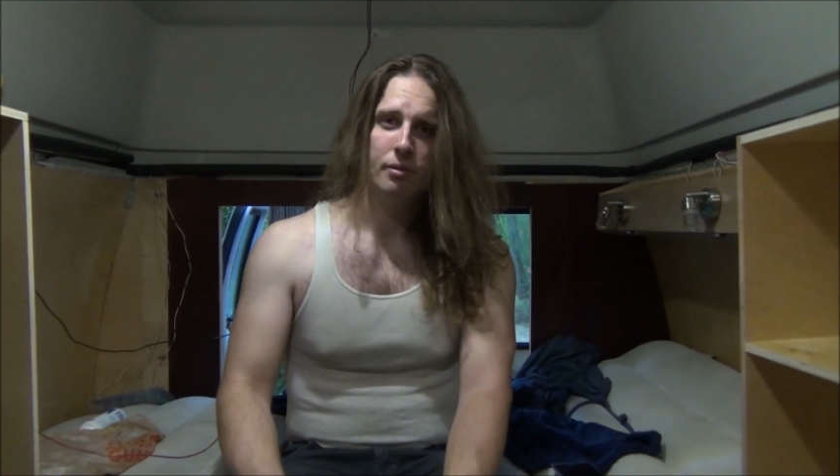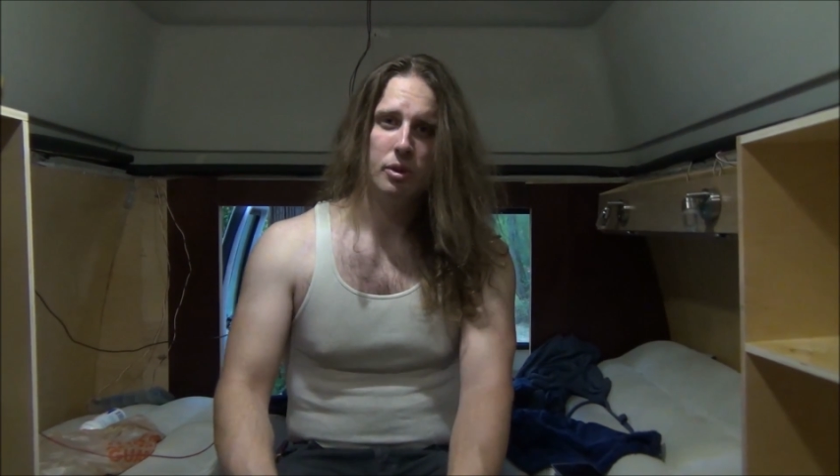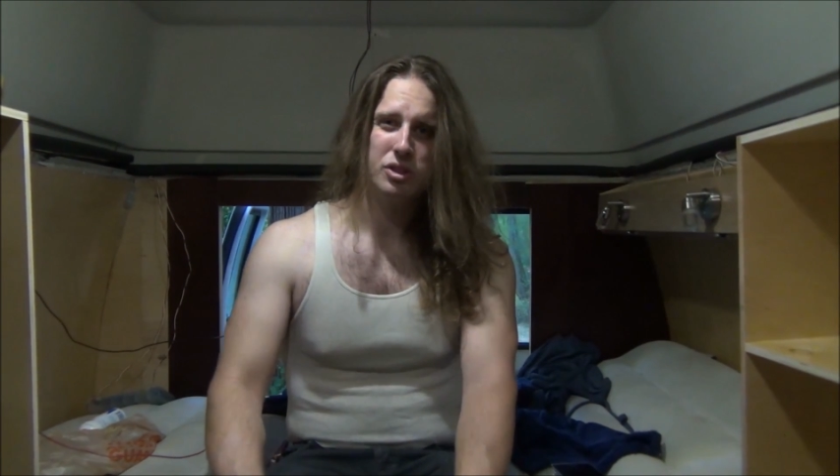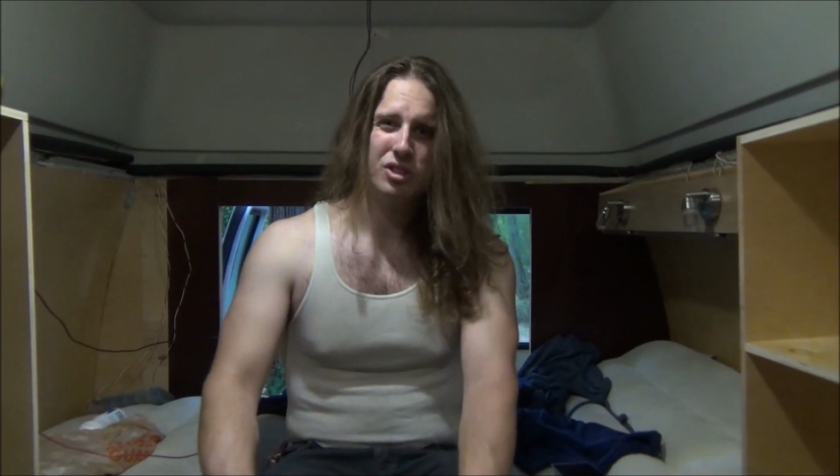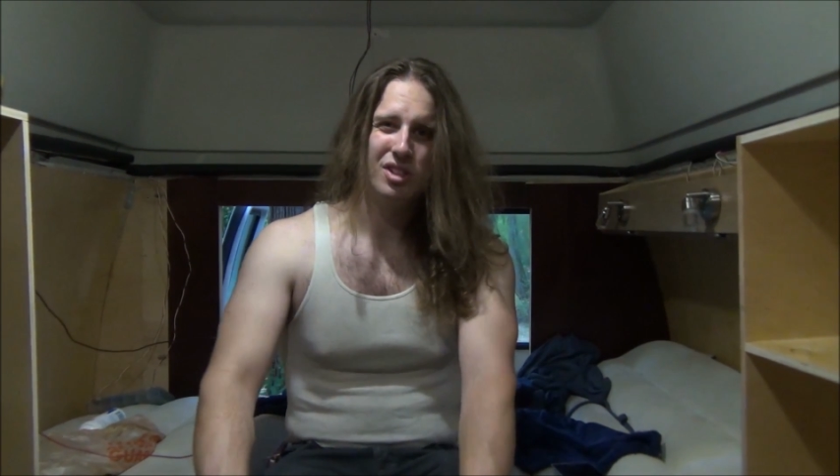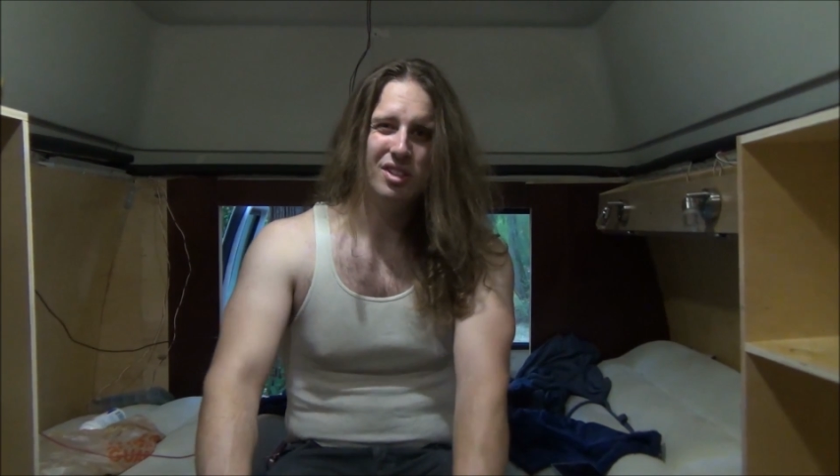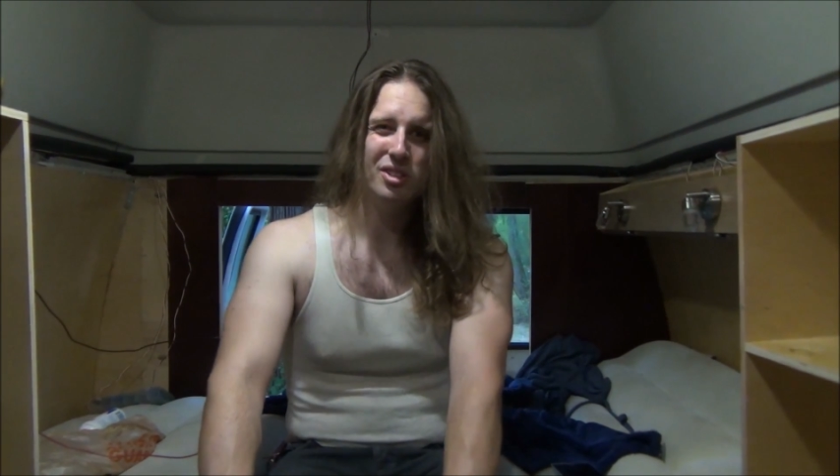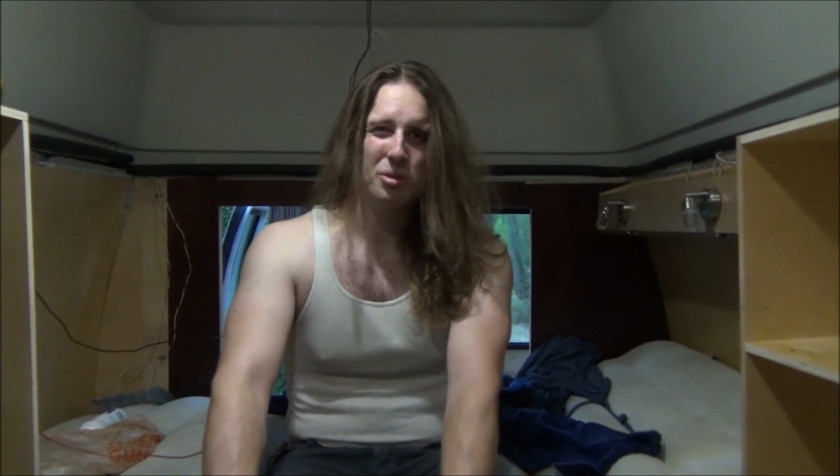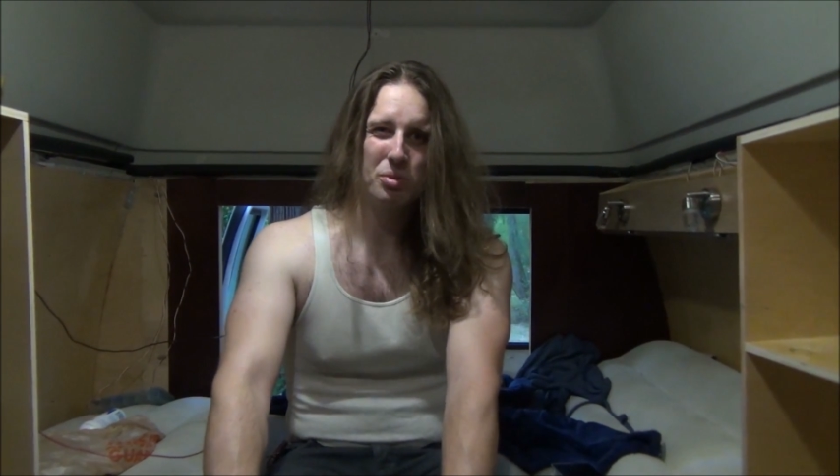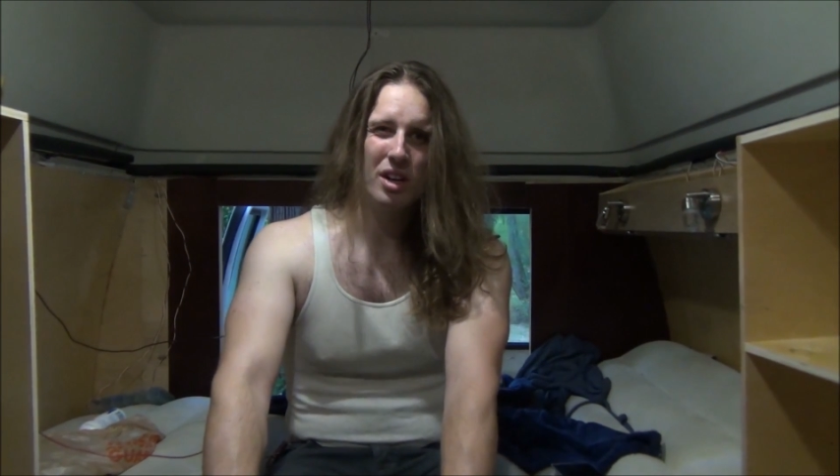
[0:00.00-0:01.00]
which
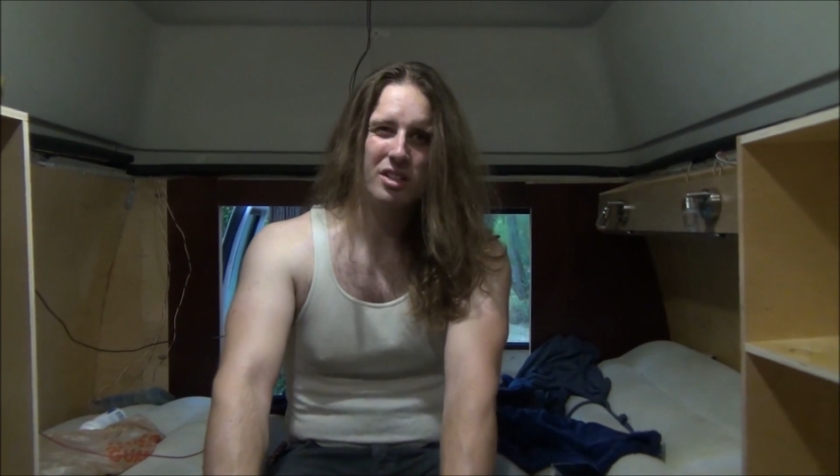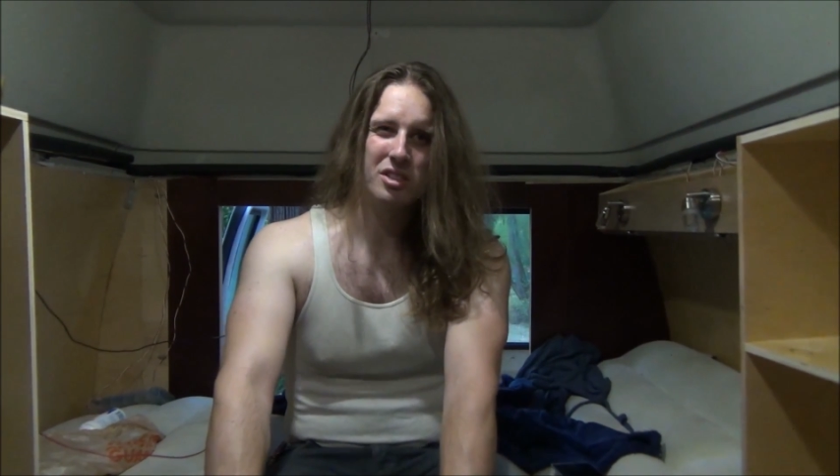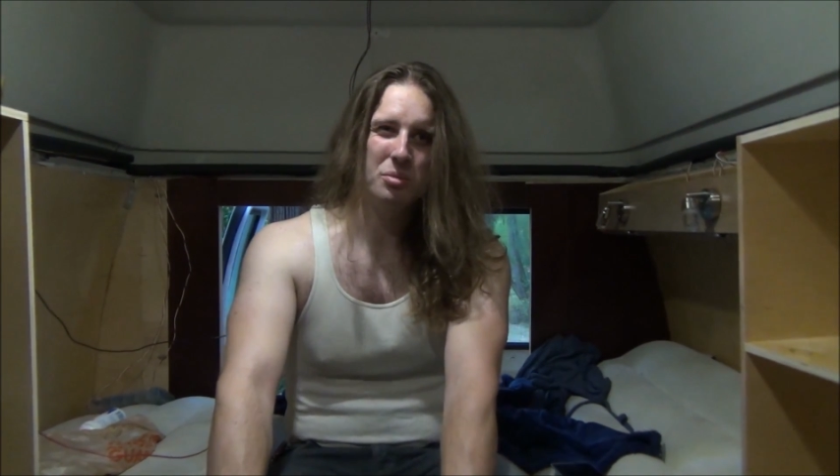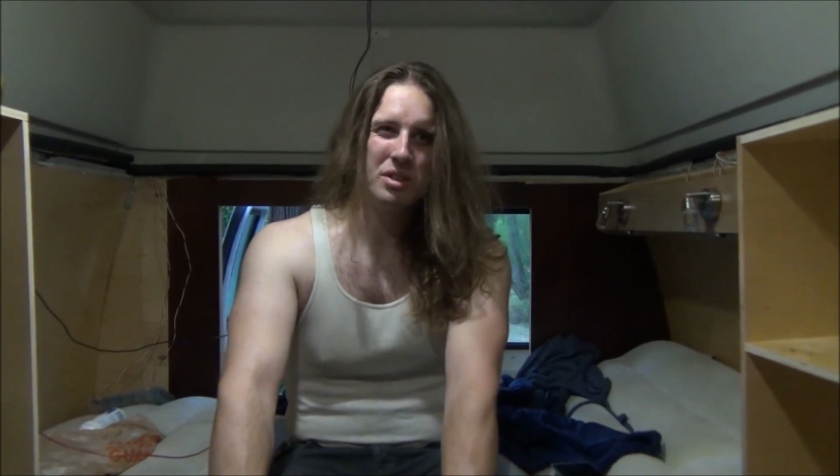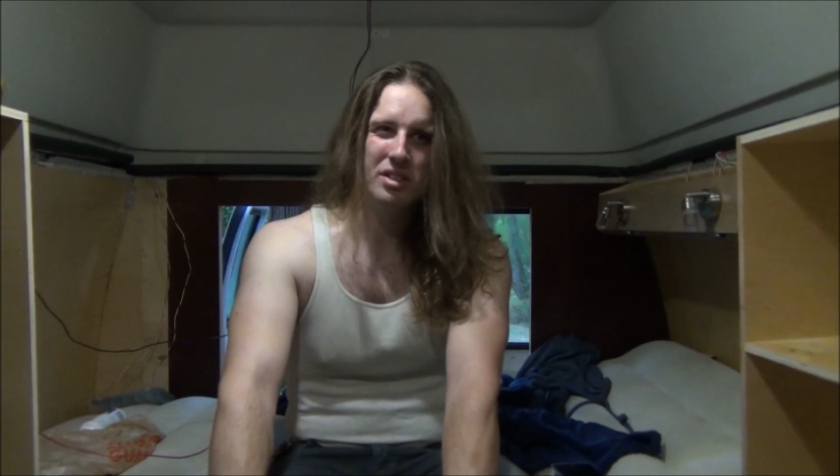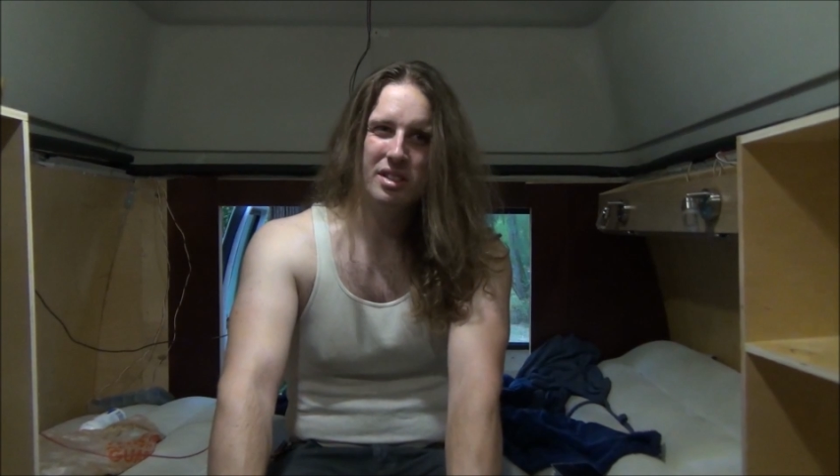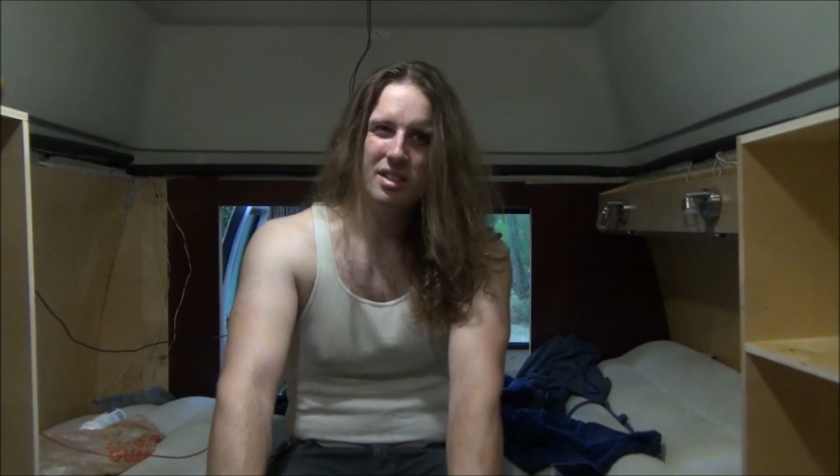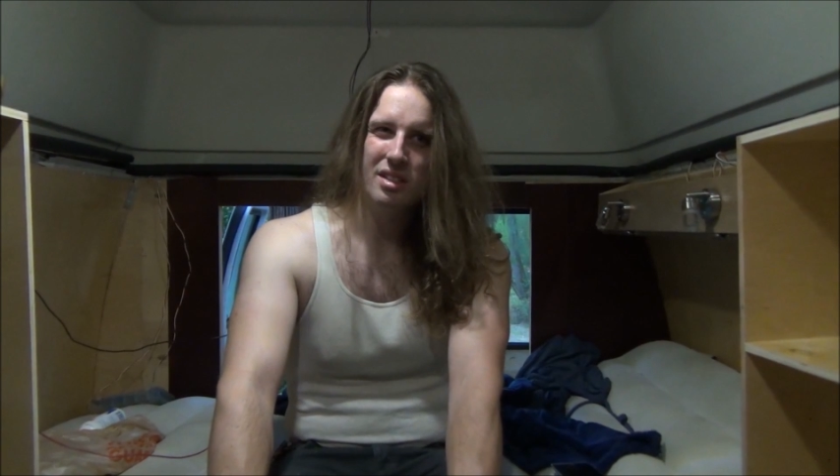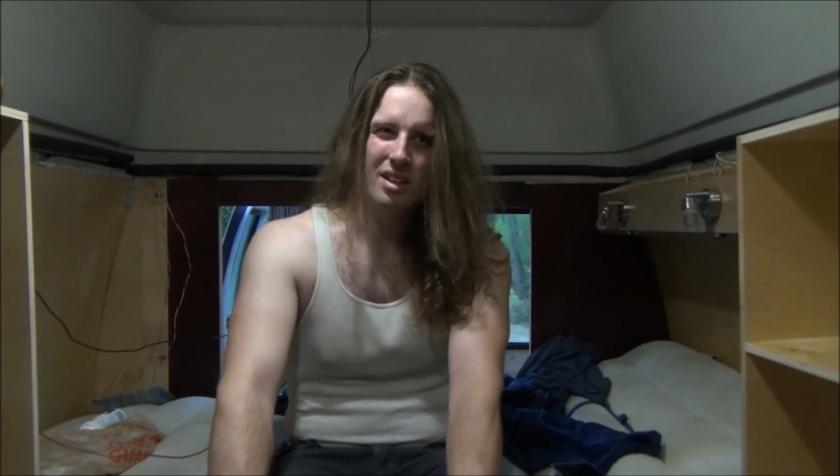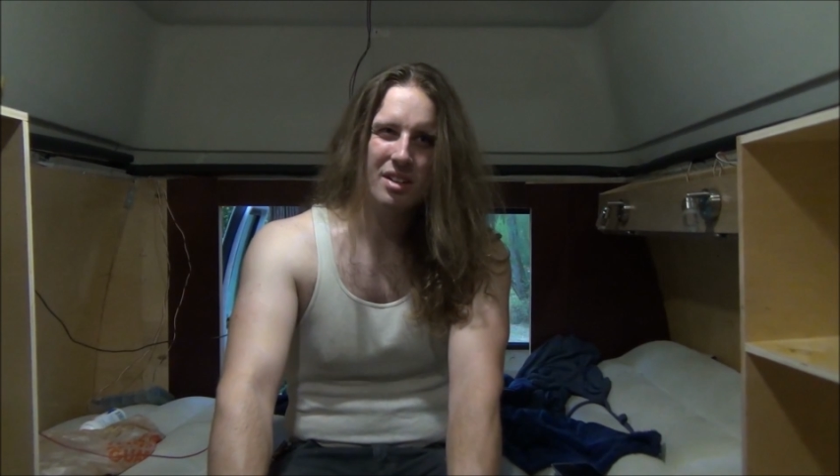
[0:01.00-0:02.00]
is
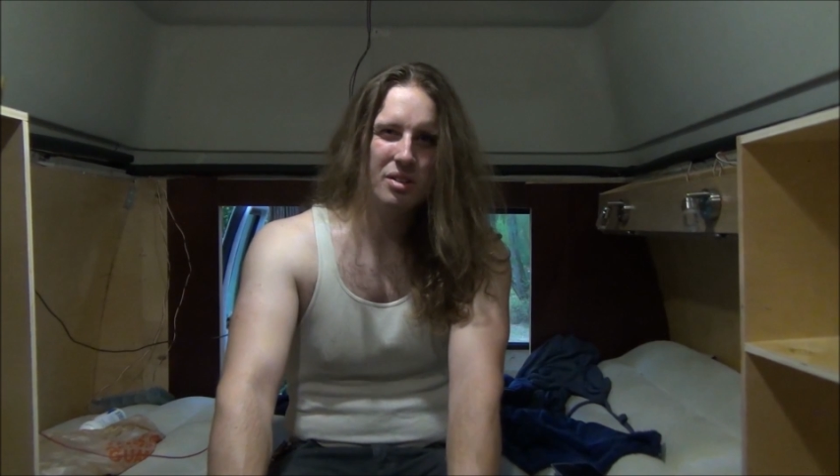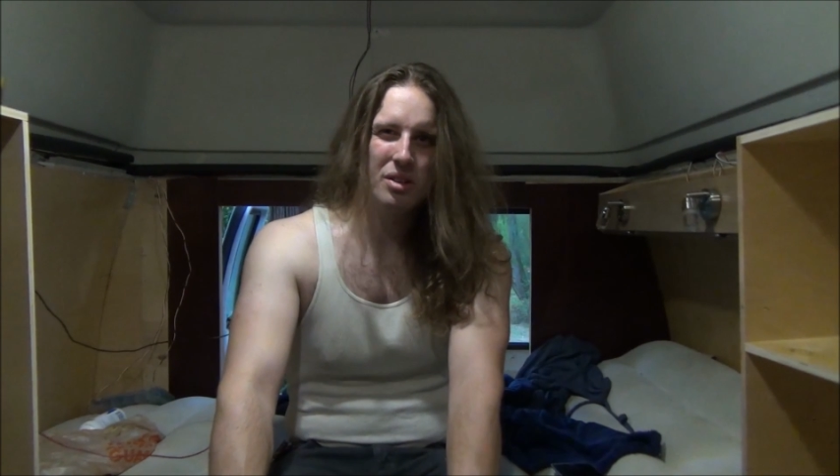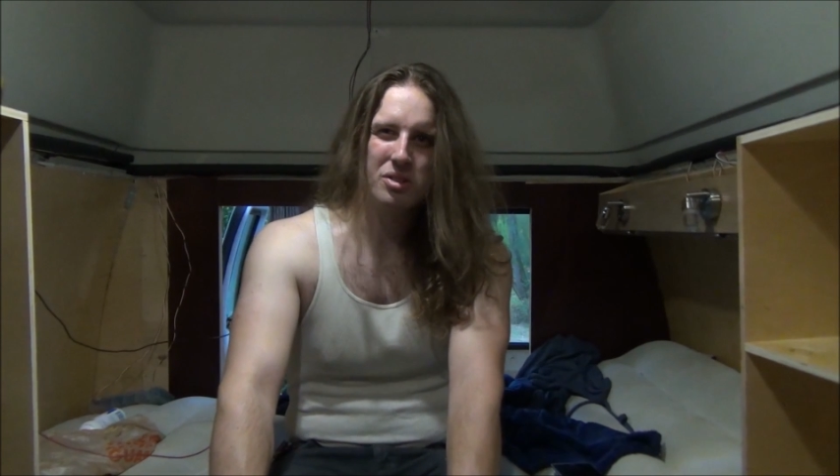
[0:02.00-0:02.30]
approximately, I don't know,